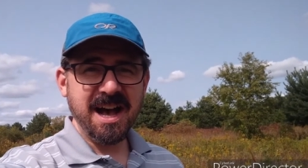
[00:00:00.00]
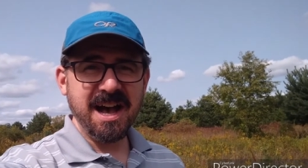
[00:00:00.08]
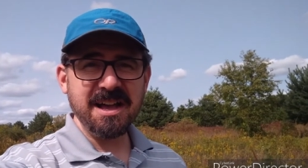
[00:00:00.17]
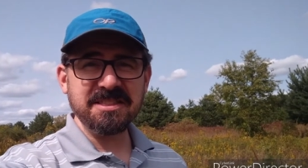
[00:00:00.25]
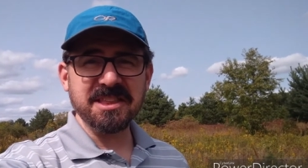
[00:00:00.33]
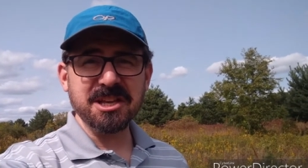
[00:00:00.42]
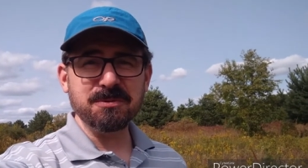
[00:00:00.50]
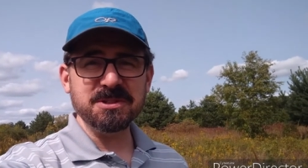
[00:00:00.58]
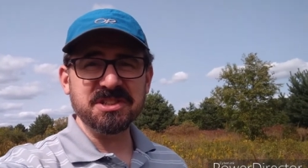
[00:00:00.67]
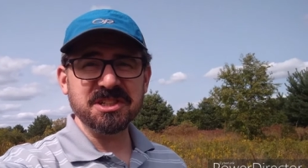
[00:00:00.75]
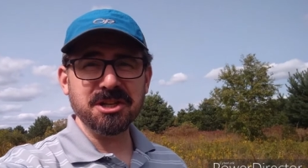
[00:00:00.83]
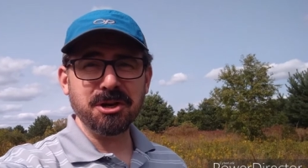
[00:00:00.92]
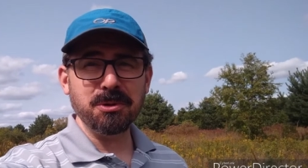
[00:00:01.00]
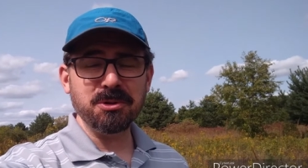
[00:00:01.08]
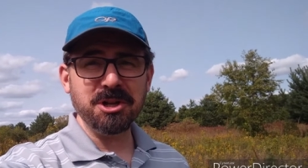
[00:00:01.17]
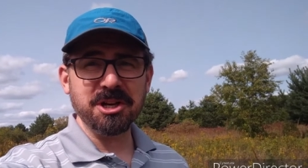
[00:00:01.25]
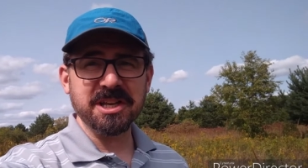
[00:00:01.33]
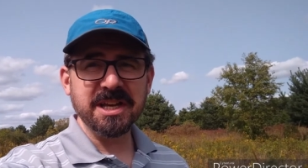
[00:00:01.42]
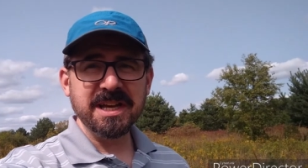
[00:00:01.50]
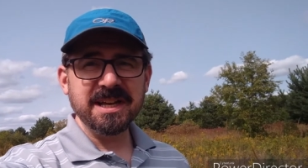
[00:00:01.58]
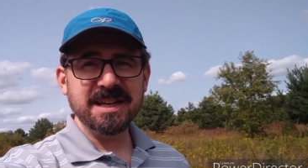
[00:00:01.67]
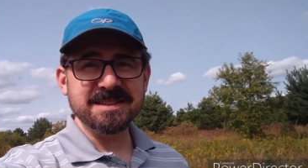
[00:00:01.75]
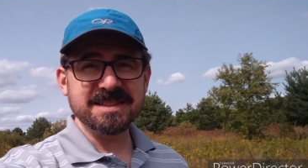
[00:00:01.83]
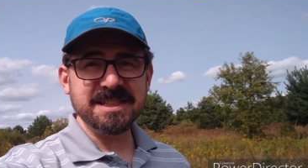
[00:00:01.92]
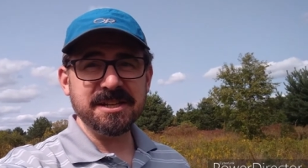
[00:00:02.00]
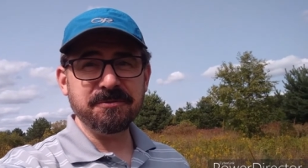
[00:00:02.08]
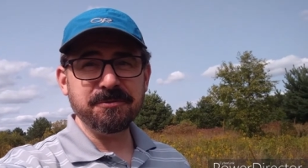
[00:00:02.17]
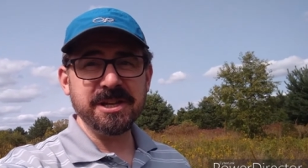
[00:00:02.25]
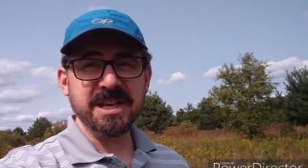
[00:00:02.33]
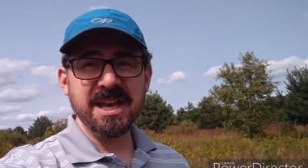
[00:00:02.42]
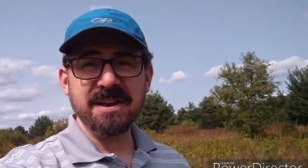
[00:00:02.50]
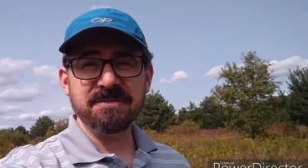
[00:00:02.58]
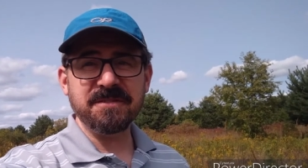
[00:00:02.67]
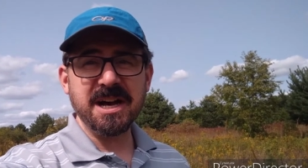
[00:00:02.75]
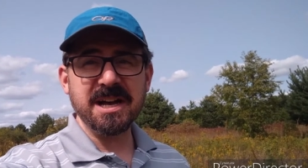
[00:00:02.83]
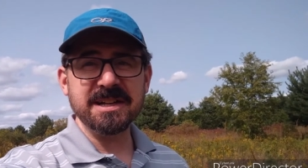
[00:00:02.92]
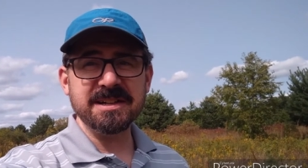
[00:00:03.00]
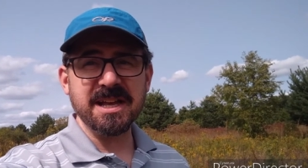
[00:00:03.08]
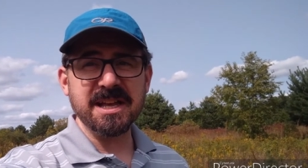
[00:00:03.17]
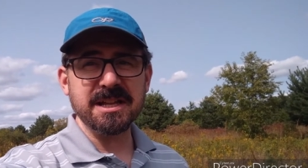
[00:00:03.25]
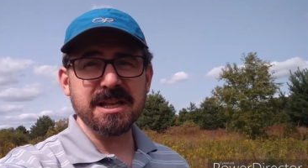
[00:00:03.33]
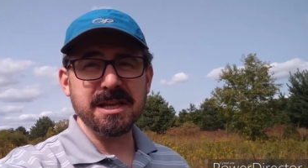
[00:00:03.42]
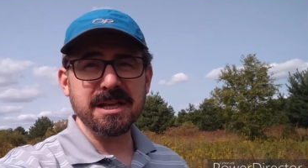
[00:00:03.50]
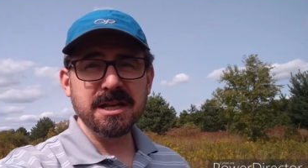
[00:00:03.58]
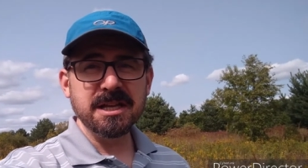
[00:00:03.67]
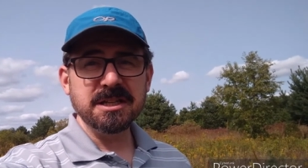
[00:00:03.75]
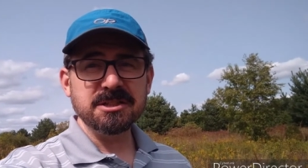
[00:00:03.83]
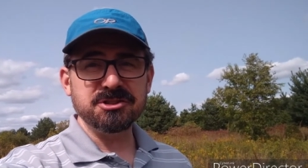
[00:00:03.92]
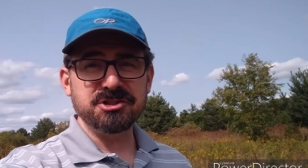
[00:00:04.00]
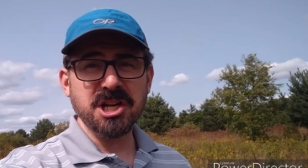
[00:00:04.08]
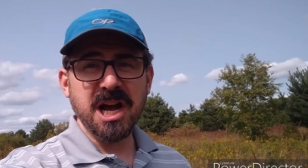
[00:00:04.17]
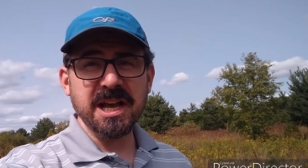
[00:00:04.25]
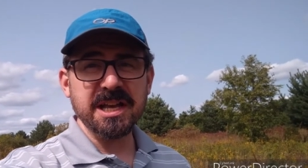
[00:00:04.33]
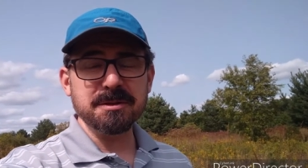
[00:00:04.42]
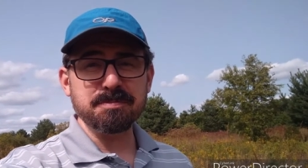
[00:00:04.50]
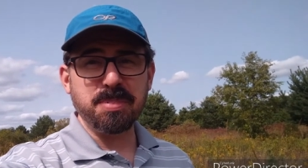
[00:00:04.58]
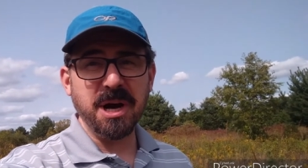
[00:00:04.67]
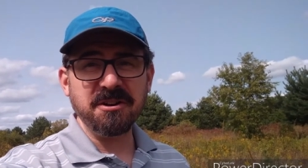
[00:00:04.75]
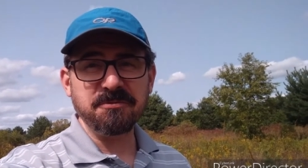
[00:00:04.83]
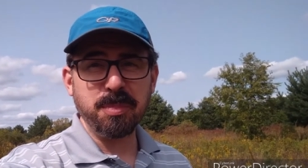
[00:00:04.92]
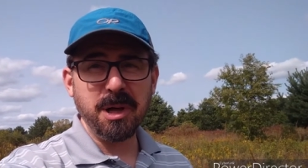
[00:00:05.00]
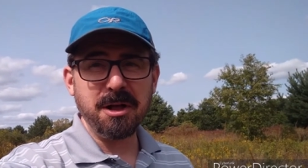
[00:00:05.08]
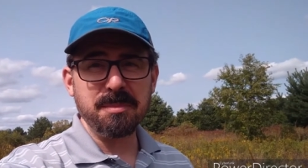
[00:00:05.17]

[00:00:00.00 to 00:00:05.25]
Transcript: I think we should go look and see if we can't find any giant puffball